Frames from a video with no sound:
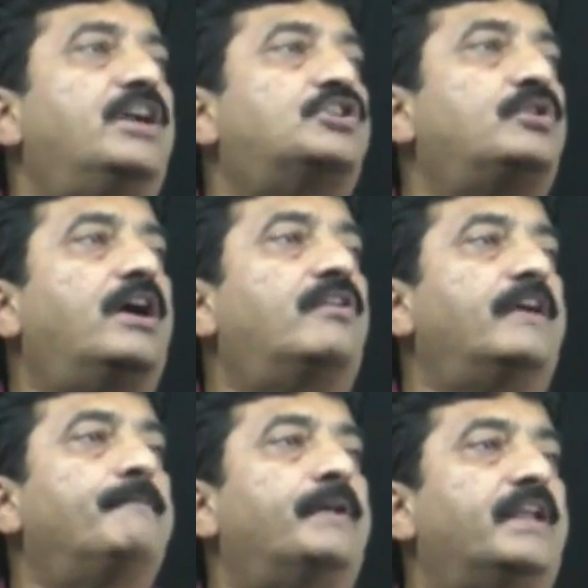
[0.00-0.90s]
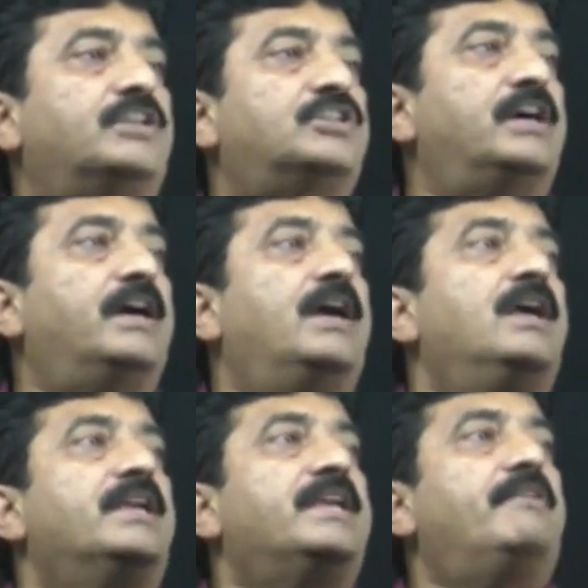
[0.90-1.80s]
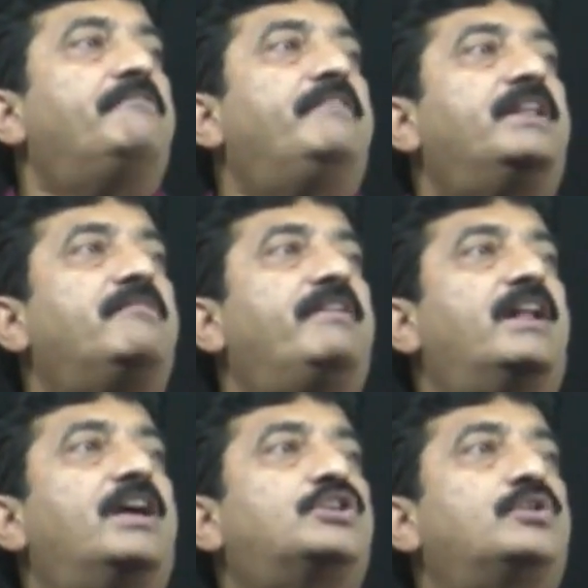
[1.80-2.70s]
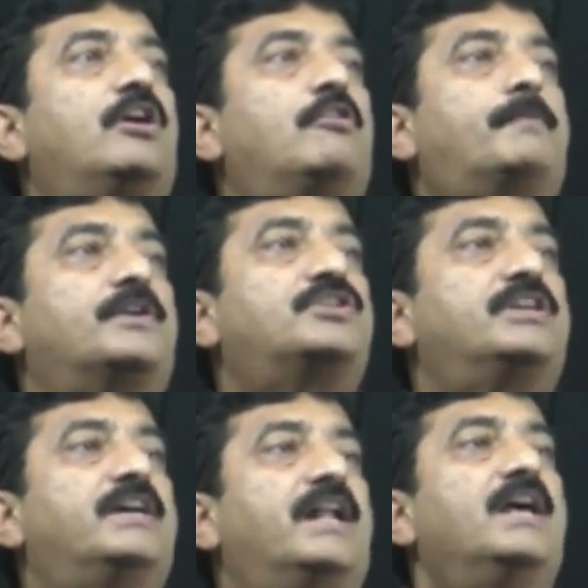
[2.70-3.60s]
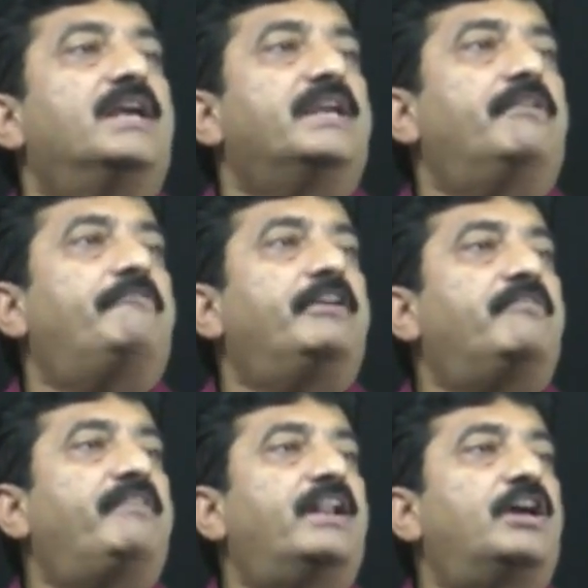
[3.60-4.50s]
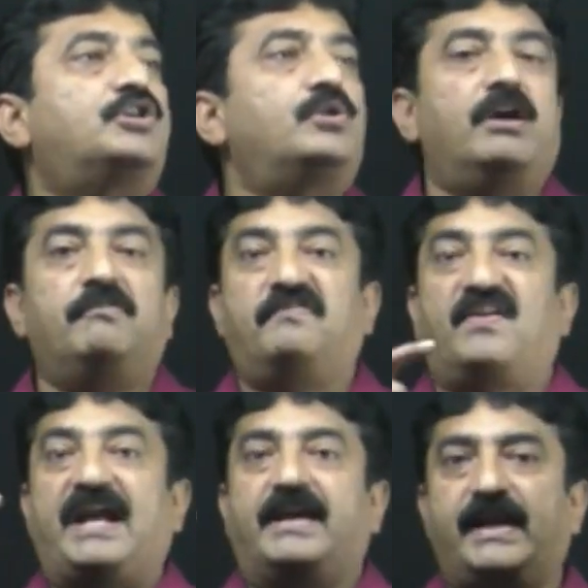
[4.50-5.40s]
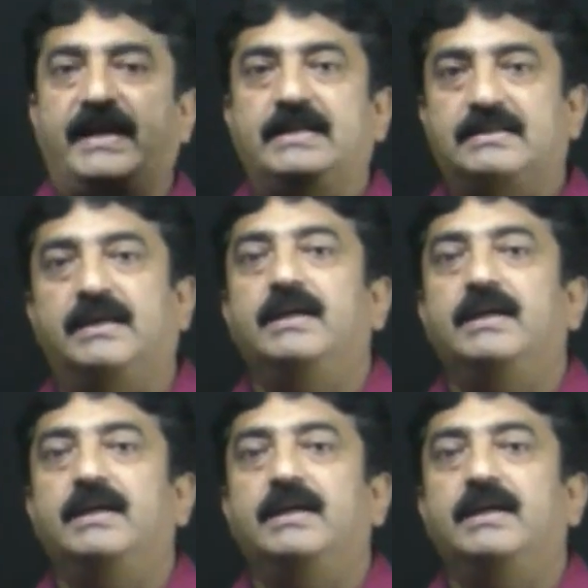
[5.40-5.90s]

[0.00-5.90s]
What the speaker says: I should have temperature, everywhere I should have pressure, everywhere I should have fragrance,